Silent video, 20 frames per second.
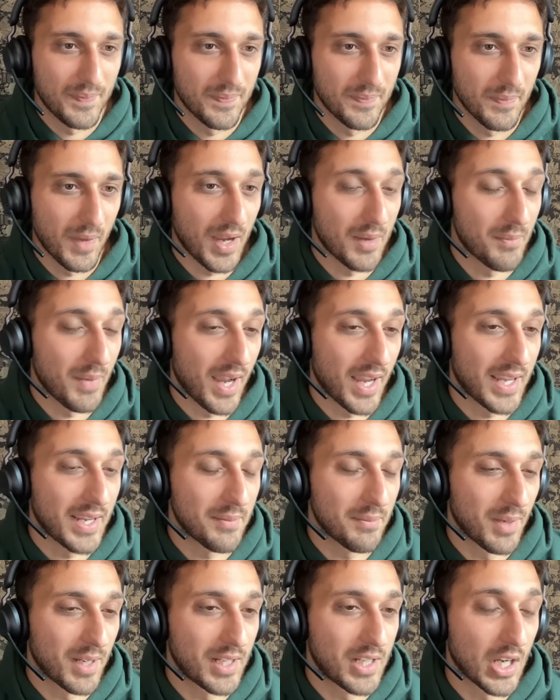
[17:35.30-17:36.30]
my
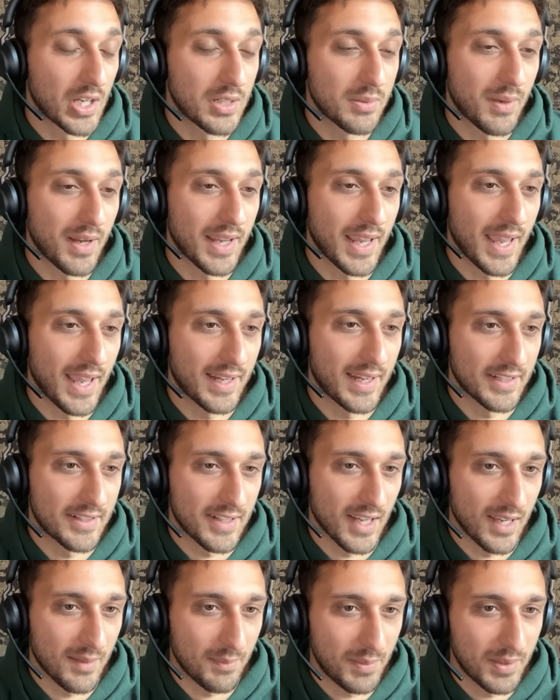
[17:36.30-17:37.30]
gun to my head, it's
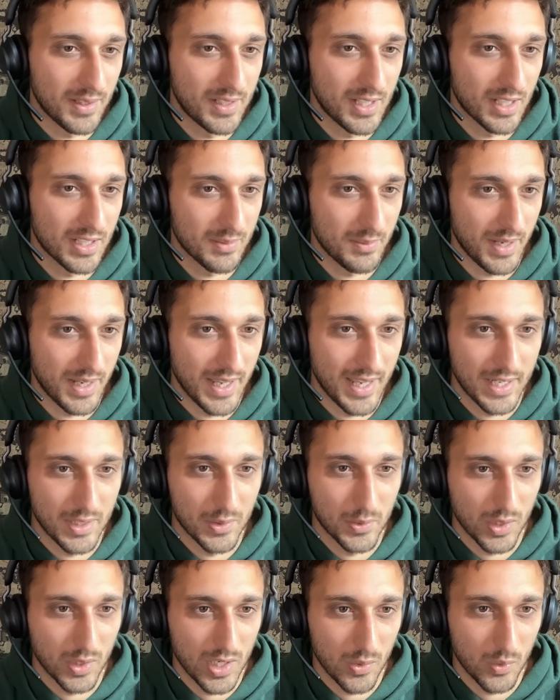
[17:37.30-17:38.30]
up. Gun to my head,
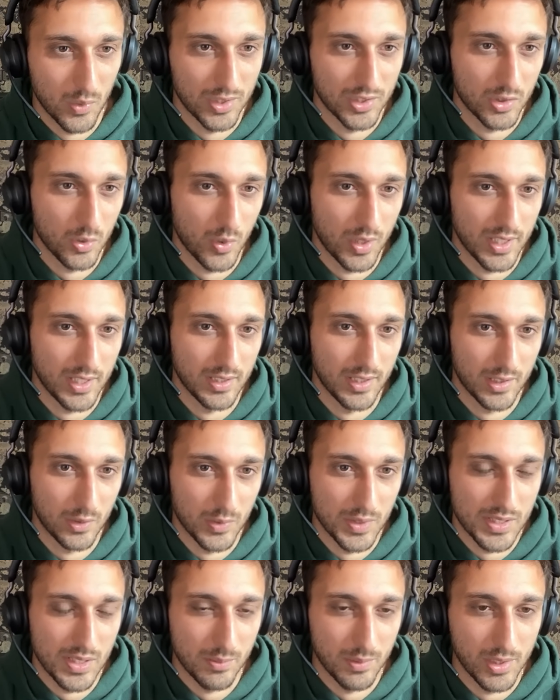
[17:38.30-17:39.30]
we're at 120 like
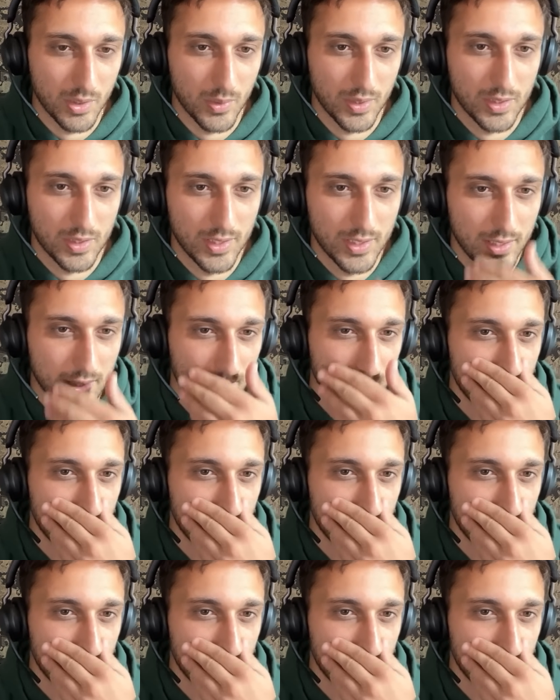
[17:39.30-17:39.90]
reasonably quickly.